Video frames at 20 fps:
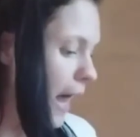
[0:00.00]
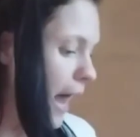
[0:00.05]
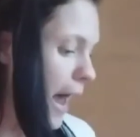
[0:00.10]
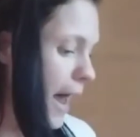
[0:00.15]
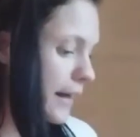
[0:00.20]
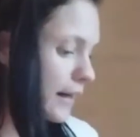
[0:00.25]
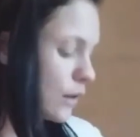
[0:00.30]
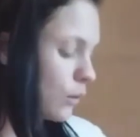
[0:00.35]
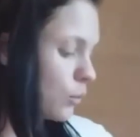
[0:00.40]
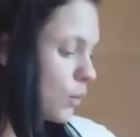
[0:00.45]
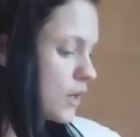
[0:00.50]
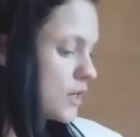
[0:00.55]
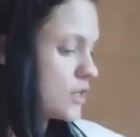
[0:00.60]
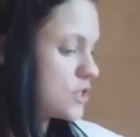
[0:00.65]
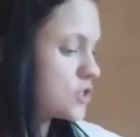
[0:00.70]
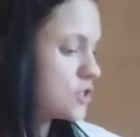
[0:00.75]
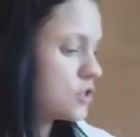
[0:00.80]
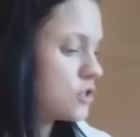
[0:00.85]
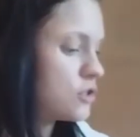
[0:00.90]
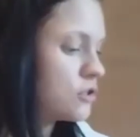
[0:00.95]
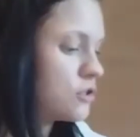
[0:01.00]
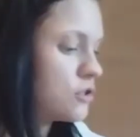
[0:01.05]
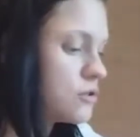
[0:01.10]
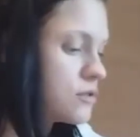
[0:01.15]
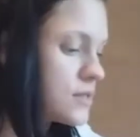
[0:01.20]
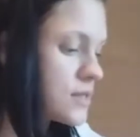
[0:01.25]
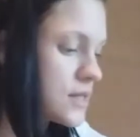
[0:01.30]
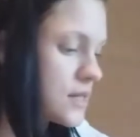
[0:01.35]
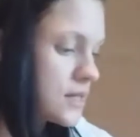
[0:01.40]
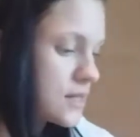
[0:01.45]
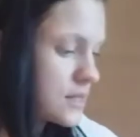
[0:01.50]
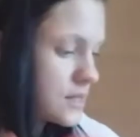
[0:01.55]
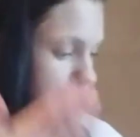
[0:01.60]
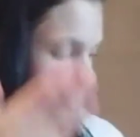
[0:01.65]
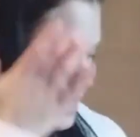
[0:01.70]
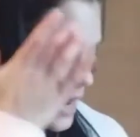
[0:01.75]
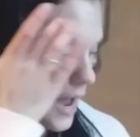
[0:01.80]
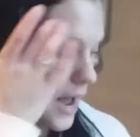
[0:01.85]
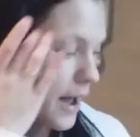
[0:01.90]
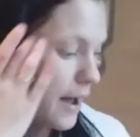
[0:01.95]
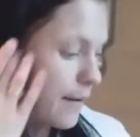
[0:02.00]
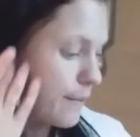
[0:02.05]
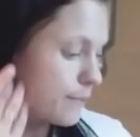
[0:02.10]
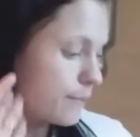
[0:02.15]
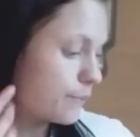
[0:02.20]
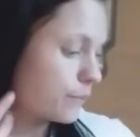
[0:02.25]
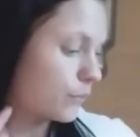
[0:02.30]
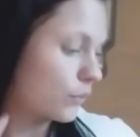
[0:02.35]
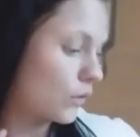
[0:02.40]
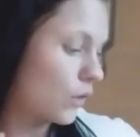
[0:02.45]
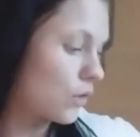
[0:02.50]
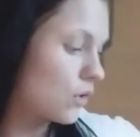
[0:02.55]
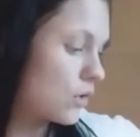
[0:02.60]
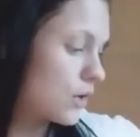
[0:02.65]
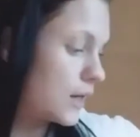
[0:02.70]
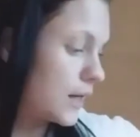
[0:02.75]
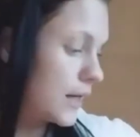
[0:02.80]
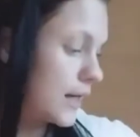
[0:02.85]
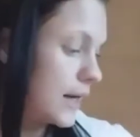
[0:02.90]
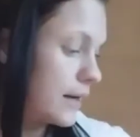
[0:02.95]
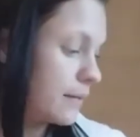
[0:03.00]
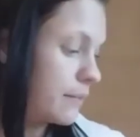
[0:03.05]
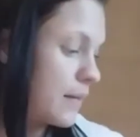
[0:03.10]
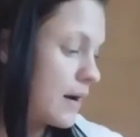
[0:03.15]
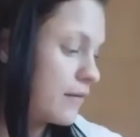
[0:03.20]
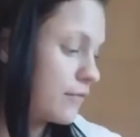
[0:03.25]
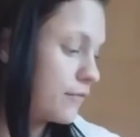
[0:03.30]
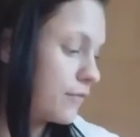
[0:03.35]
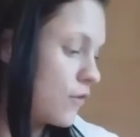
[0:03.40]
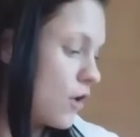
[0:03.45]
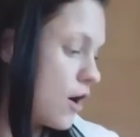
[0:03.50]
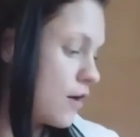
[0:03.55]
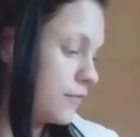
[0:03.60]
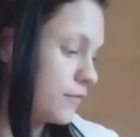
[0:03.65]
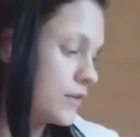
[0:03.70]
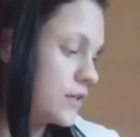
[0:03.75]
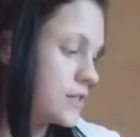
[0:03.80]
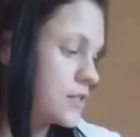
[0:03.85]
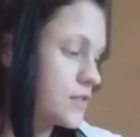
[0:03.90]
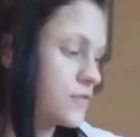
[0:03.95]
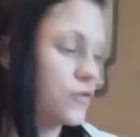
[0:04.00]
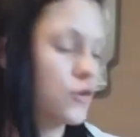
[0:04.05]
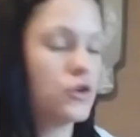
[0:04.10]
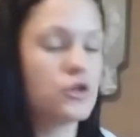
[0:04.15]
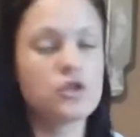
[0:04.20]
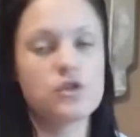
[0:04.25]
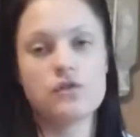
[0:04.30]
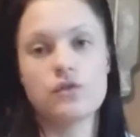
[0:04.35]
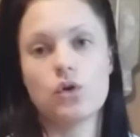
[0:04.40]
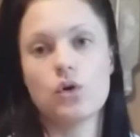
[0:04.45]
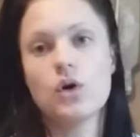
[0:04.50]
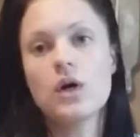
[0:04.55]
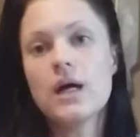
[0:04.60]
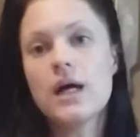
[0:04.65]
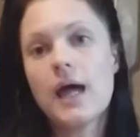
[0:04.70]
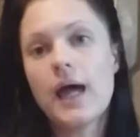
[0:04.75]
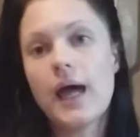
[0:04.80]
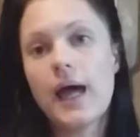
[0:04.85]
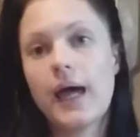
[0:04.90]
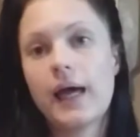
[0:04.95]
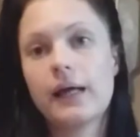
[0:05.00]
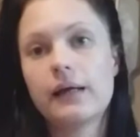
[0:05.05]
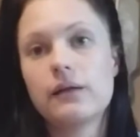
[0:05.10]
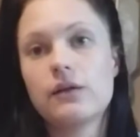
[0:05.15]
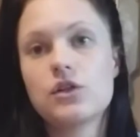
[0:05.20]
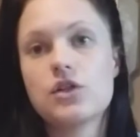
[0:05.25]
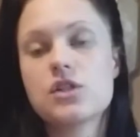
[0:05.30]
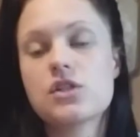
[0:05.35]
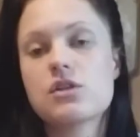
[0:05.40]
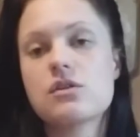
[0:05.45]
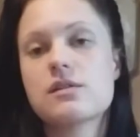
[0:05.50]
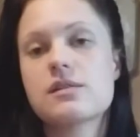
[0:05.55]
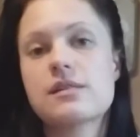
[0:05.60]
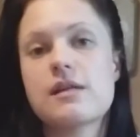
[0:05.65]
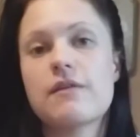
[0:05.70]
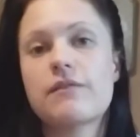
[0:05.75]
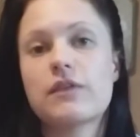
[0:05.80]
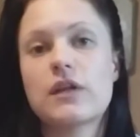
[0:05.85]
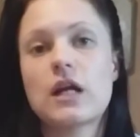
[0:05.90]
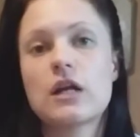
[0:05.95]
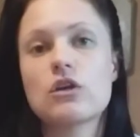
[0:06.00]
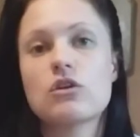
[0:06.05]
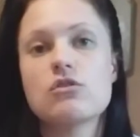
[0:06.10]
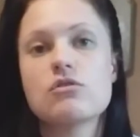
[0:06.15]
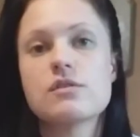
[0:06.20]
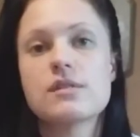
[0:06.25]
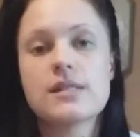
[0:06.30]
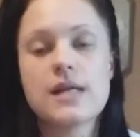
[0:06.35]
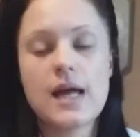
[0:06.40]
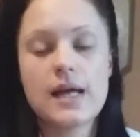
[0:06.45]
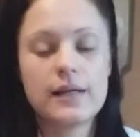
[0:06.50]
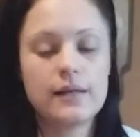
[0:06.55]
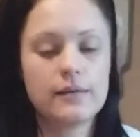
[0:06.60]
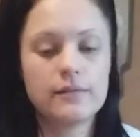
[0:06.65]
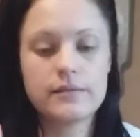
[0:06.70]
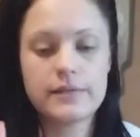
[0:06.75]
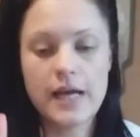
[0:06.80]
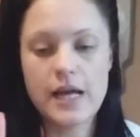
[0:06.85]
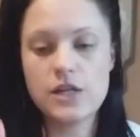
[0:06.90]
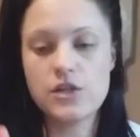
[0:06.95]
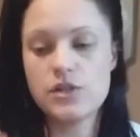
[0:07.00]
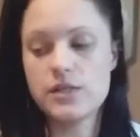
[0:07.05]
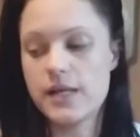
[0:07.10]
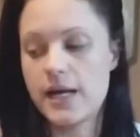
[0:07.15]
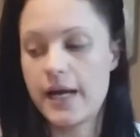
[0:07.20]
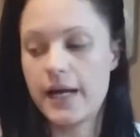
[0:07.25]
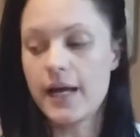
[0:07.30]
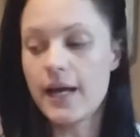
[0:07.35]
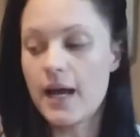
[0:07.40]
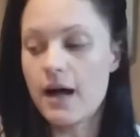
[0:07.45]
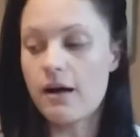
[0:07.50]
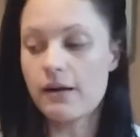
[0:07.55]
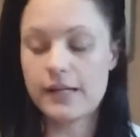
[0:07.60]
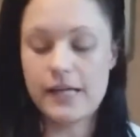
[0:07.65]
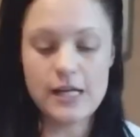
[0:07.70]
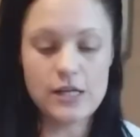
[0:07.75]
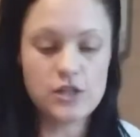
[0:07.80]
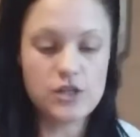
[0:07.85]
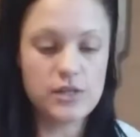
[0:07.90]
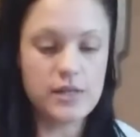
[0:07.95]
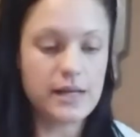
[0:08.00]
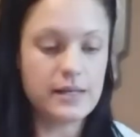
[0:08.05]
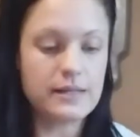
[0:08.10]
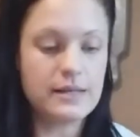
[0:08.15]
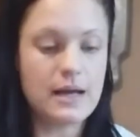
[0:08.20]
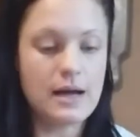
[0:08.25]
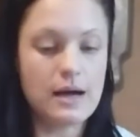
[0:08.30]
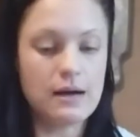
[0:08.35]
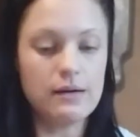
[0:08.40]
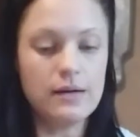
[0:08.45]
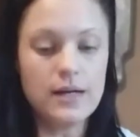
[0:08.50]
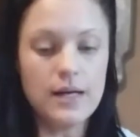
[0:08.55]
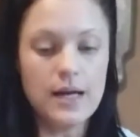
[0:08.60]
And I wanted to use it in my office first of all, and just on stuff that I use day to day. I'll get to that now.